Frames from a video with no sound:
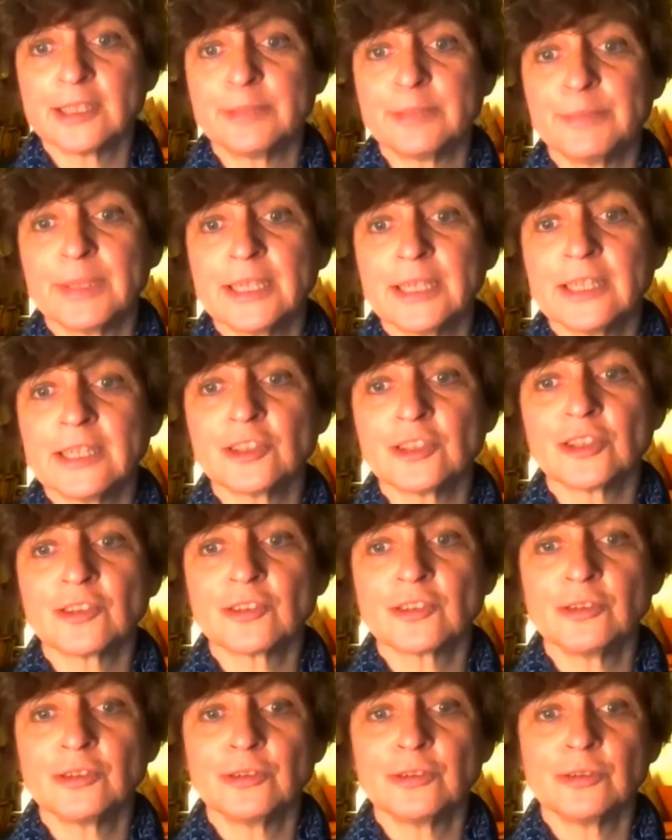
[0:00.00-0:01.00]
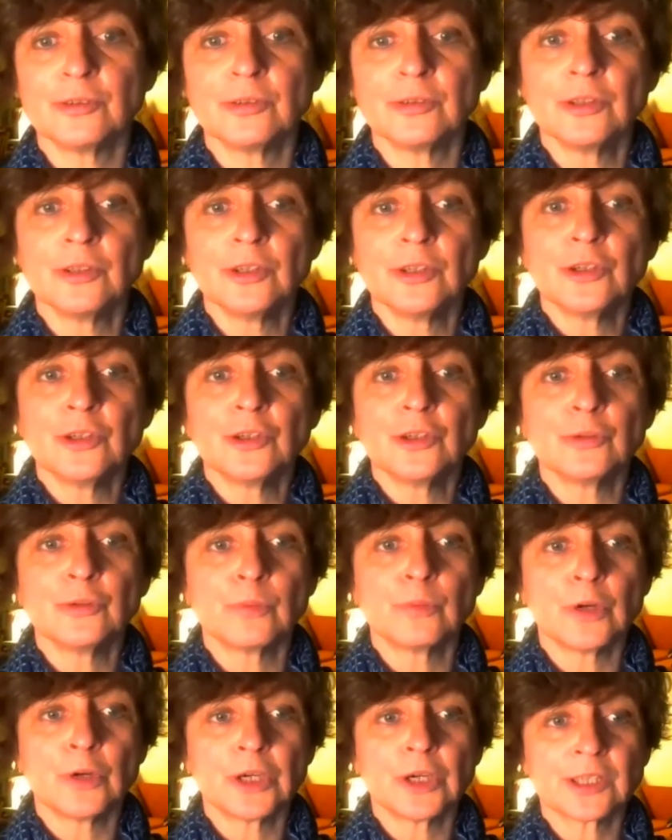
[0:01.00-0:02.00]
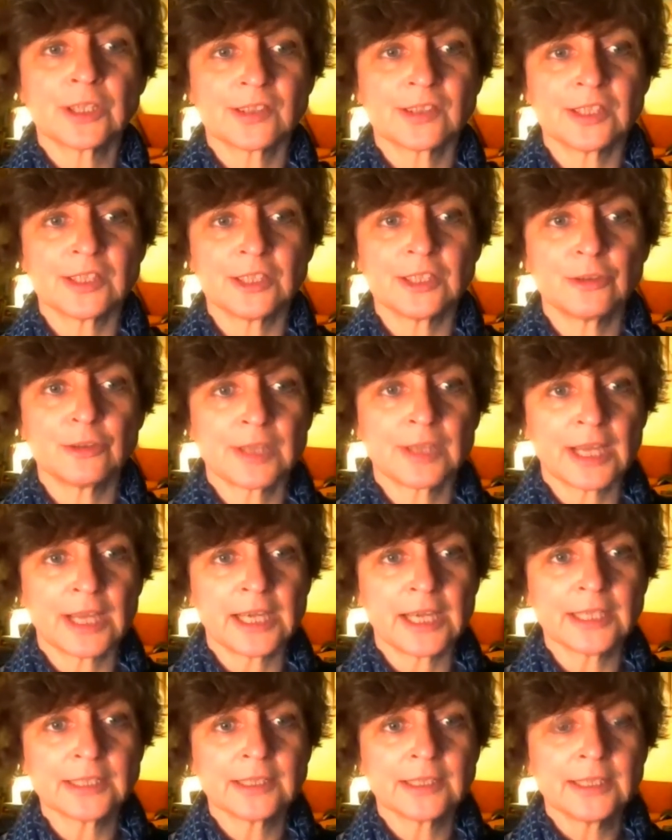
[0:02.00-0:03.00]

a minute just to work us into that.